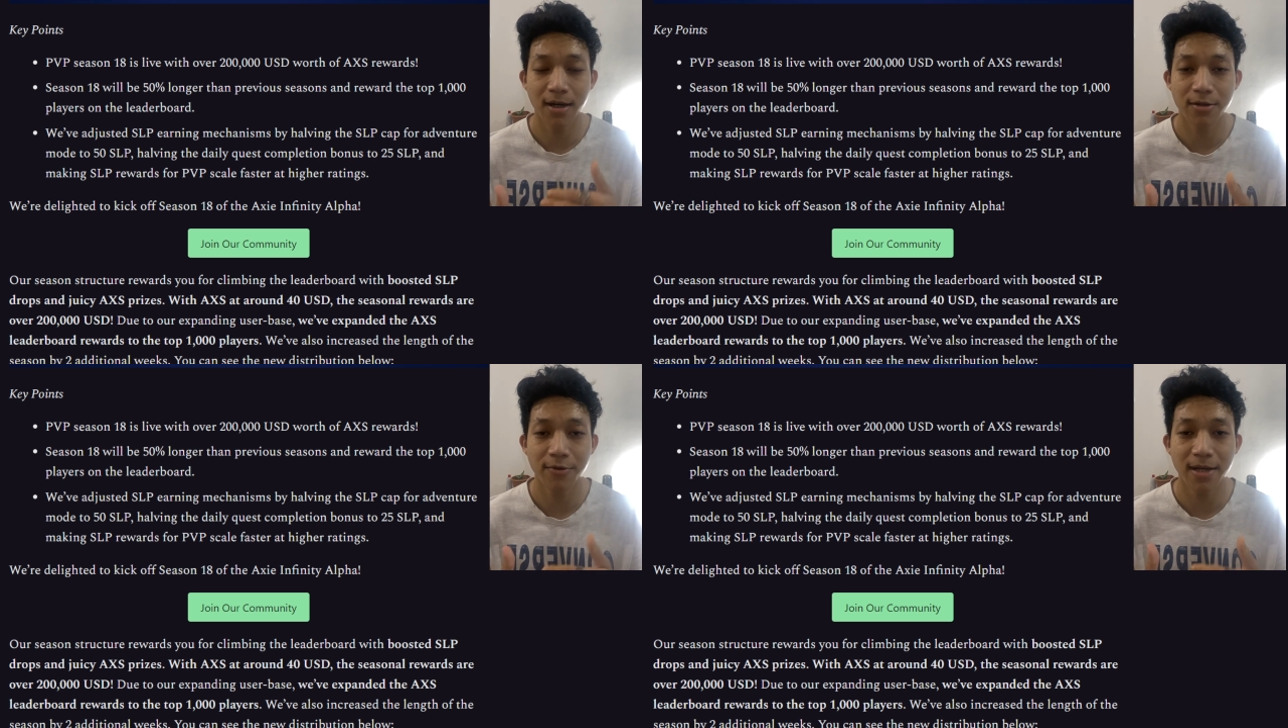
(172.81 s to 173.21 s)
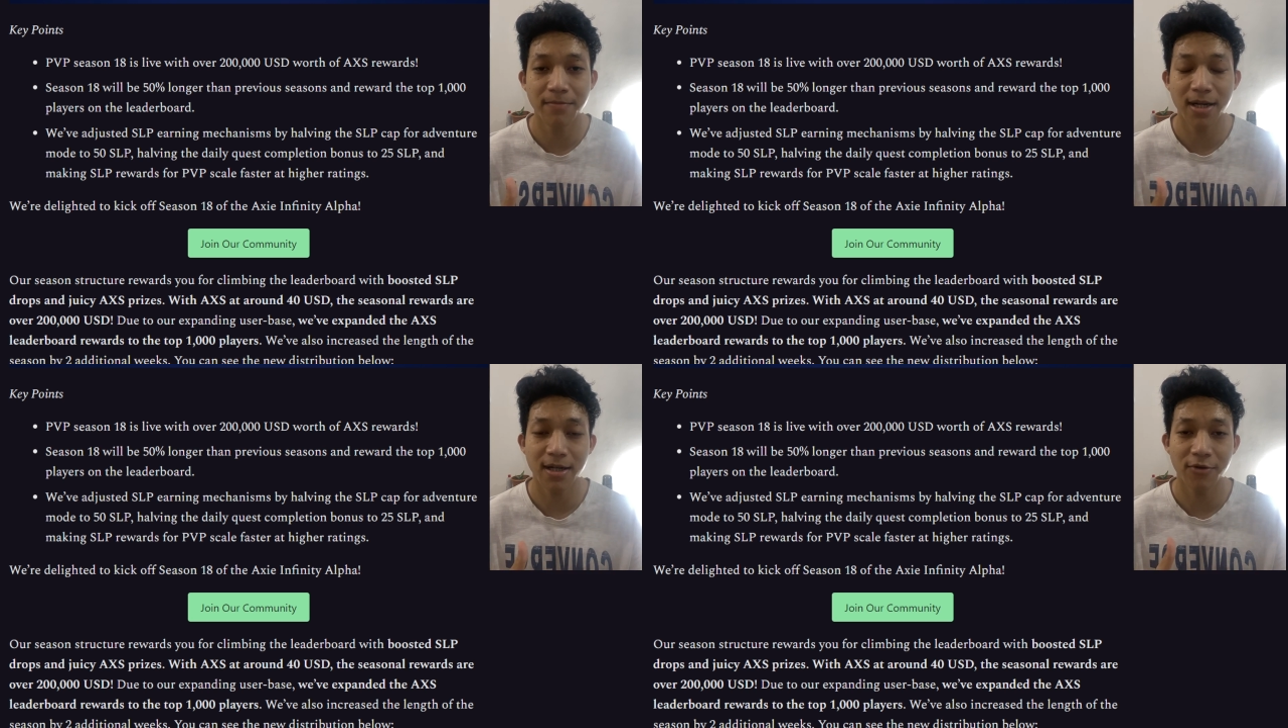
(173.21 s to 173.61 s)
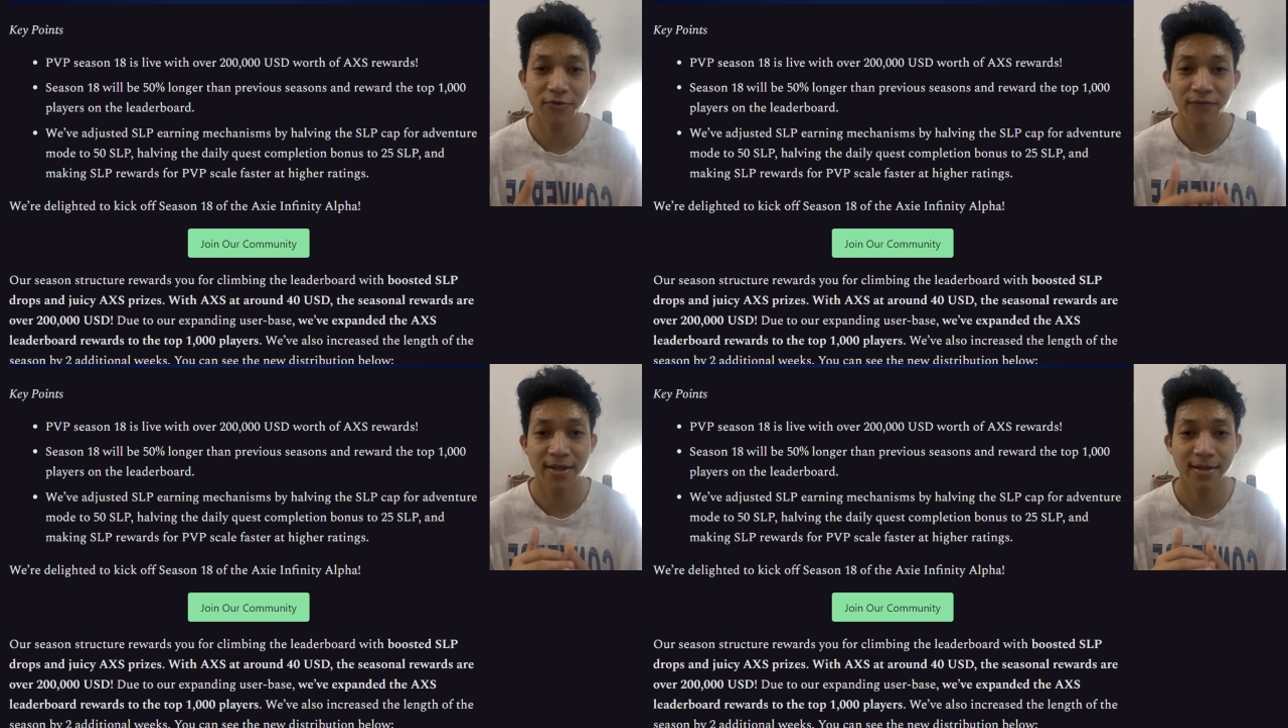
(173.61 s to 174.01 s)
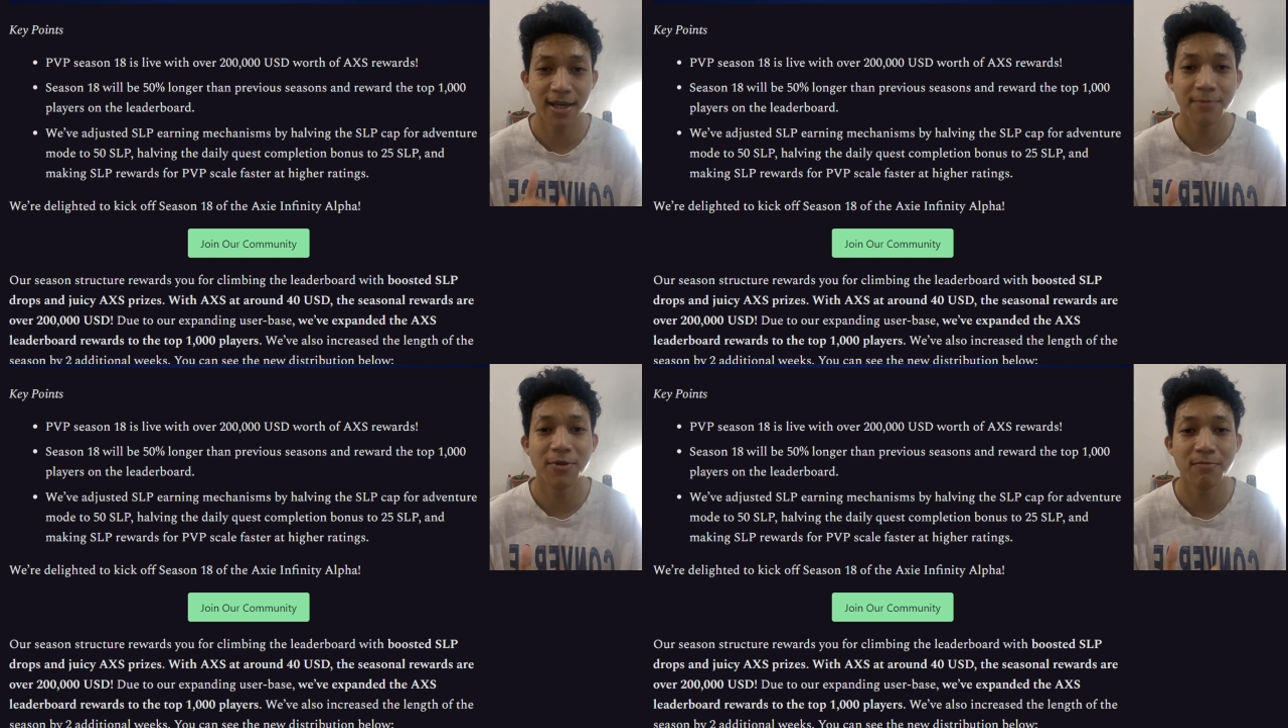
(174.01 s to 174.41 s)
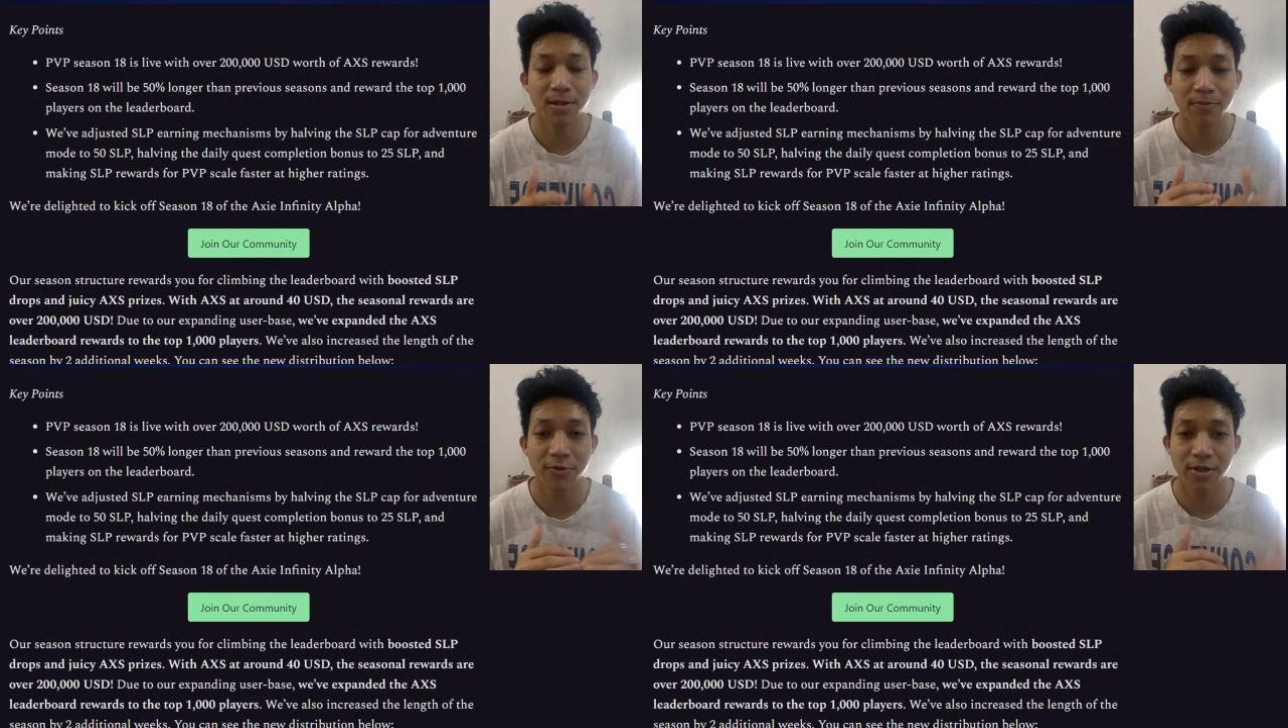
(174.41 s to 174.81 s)
a quick buck out of this game will
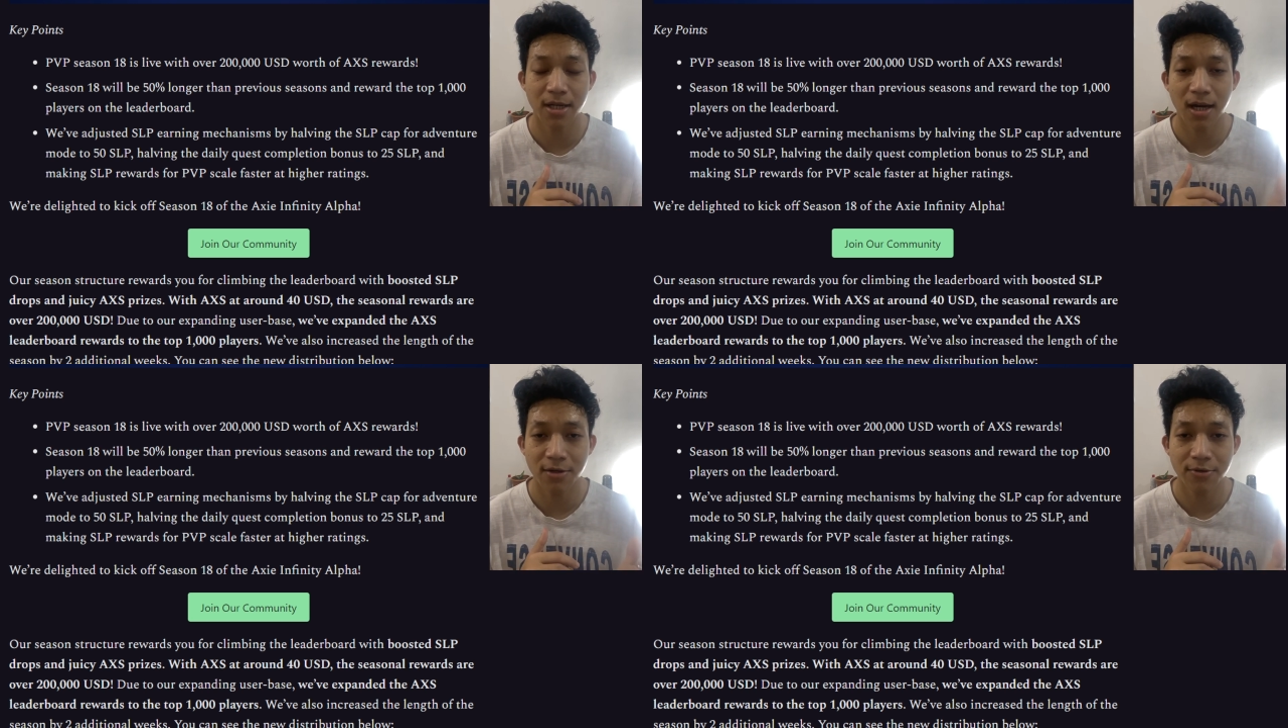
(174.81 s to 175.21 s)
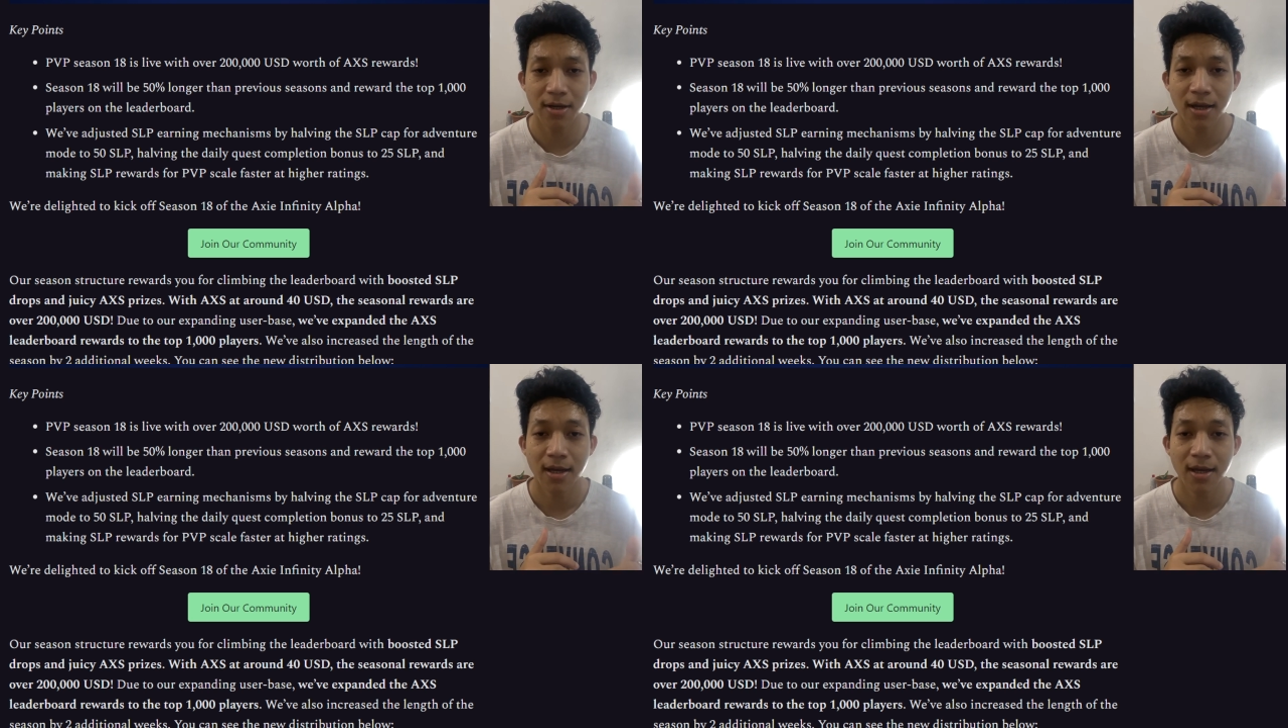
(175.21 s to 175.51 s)
be pushed out